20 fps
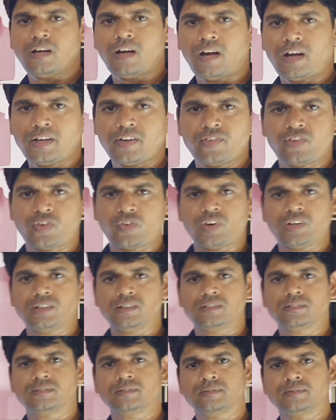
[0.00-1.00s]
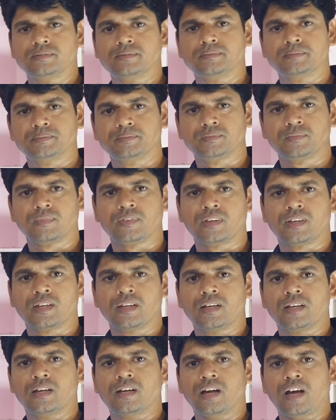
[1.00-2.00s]
Hi everyone,
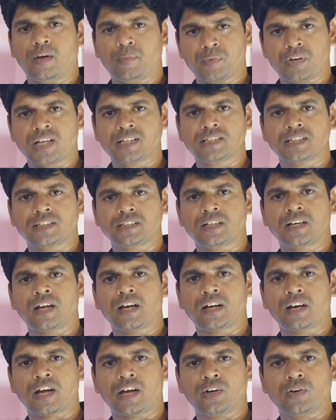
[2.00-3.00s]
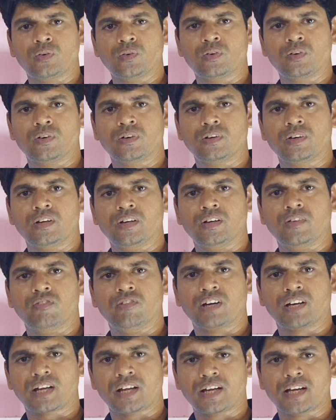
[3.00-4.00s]
I am K. Satyanarayana Naidu,
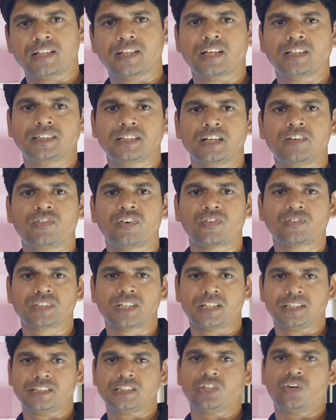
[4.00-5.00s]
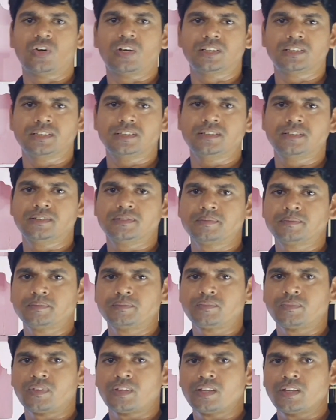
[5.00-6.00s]
working as Assistant Professor in Geology.
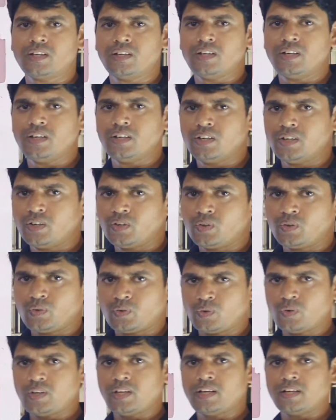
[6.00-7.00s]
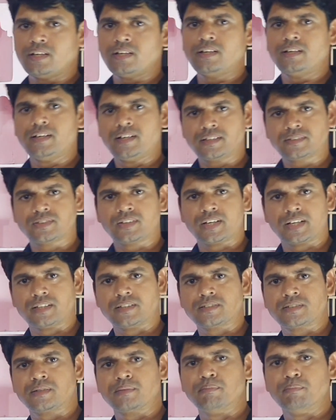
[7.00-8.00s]
Today lecture
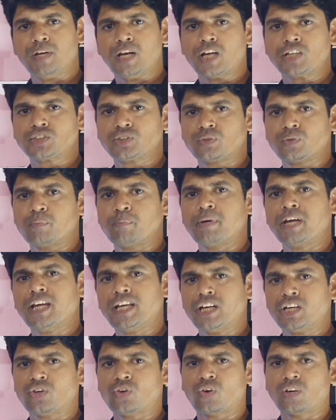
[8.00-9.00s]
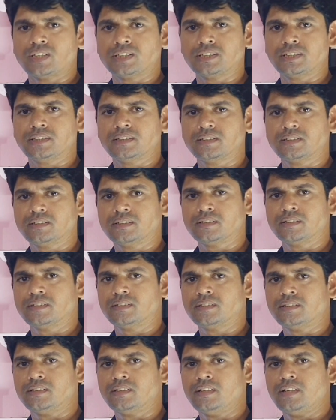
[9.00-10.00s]
belongs to Palaeontology.
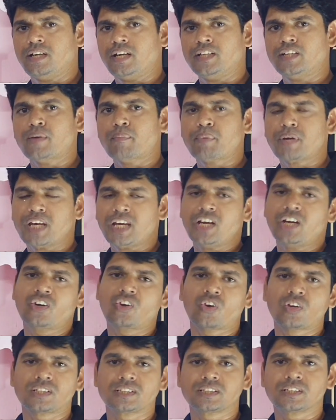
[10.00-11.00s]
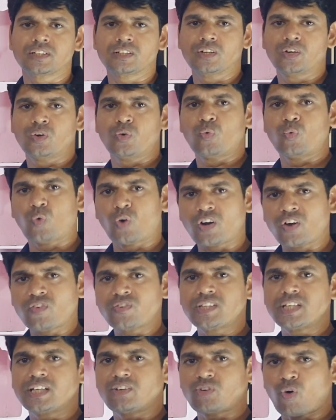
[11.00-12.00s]
In the Palaeontology, one
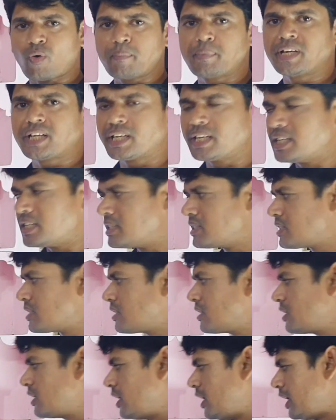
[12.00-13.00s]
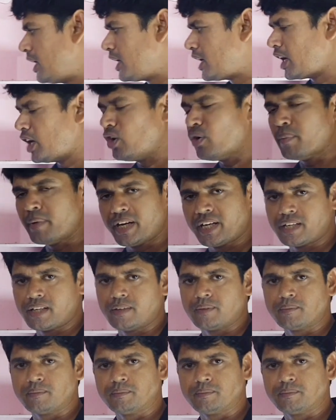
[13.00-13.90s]
of the topic is Trilobite.